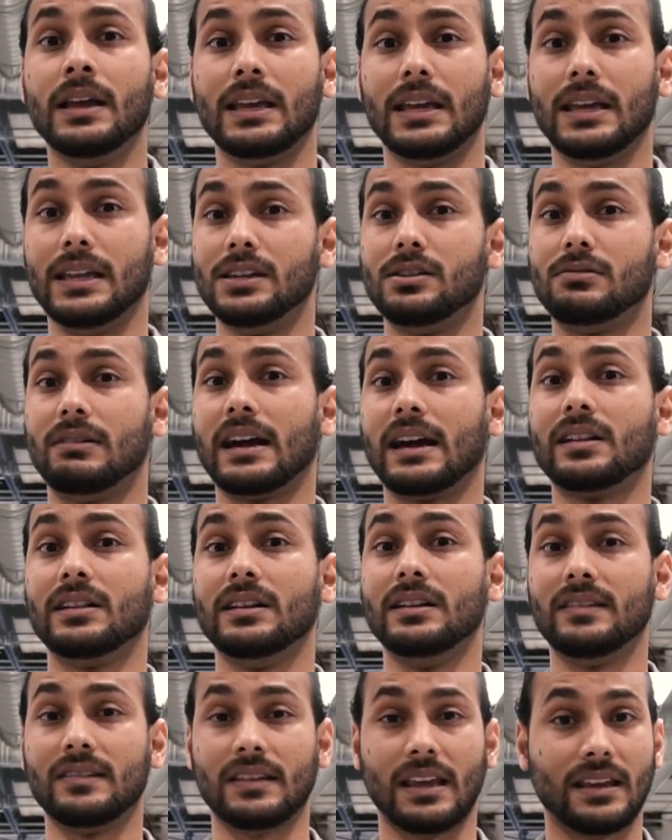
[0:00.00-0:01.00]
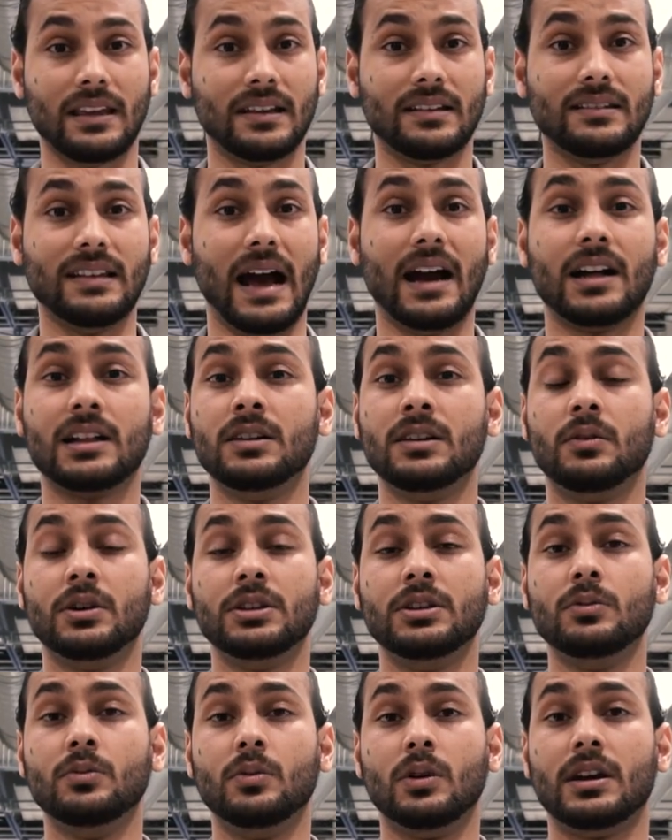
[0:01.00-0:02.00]
indirectly, saying exactly what
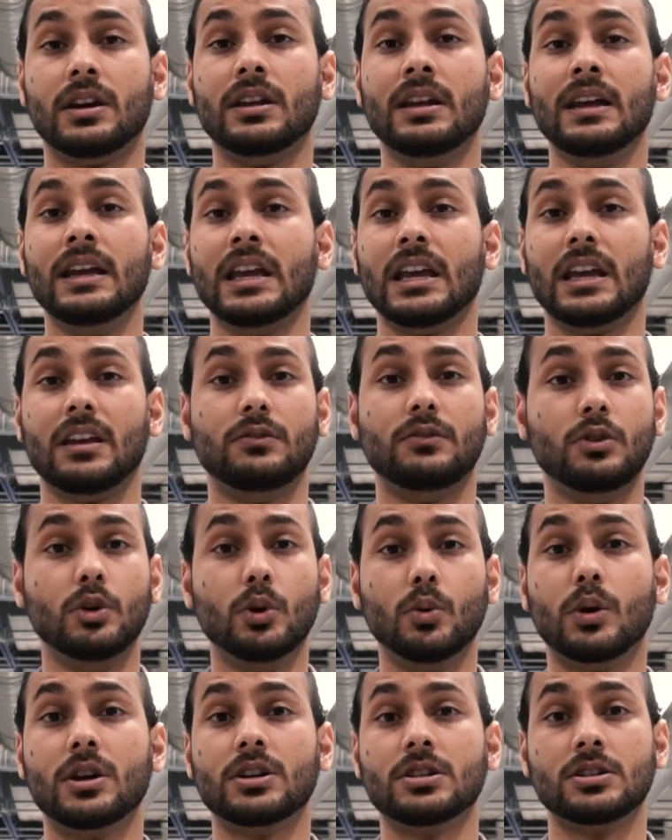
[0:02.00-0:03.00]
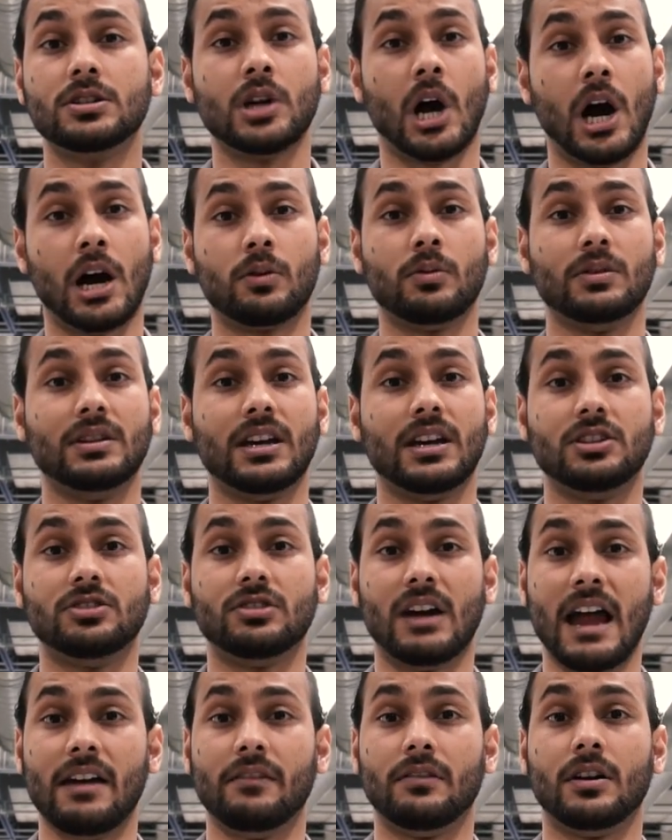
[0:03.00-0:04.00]
you would if you were to talk with that
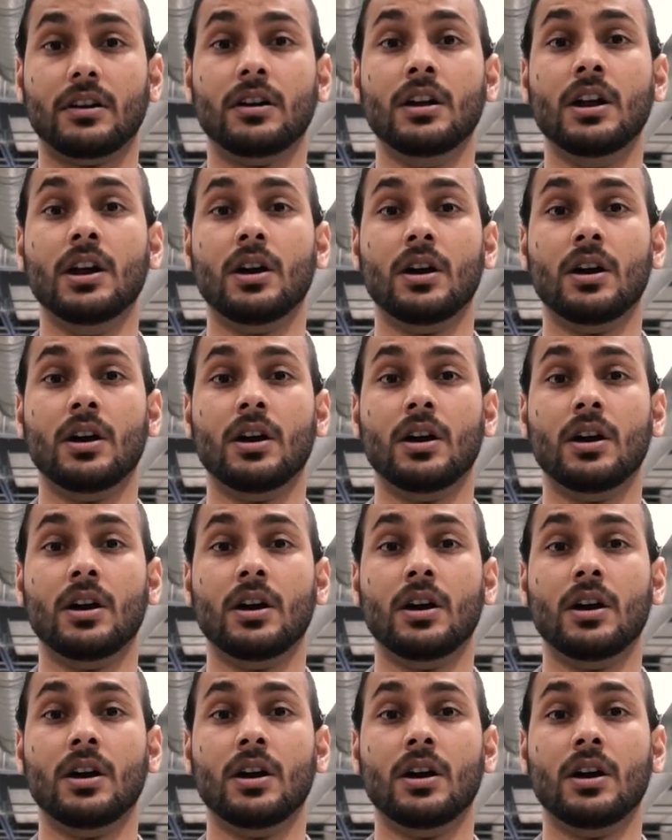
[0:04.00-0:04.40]
driver